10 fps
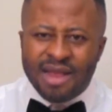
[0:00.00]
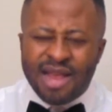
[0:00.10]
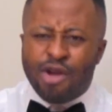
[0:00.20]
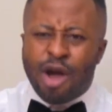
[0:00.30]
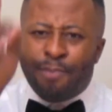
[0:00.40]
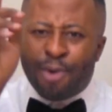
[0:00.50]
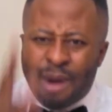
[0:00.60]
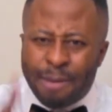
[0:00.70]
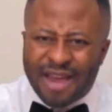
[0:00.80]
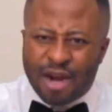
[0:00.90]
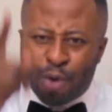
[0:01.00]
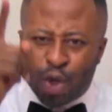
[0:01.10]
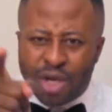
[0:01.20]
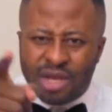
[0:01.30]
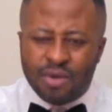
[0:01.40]
That your problem is an
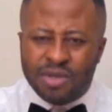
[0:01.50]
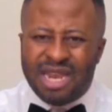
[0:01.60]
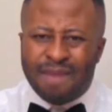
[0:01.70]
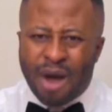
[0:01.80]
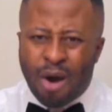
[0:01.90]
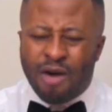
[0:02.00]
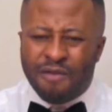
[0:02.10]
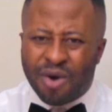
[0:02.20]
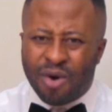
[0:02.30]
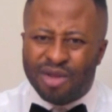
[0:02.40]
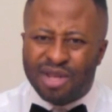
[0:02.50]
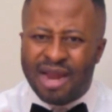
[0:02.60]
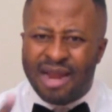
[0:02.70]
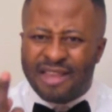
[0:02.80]
opportunity to see the power of God.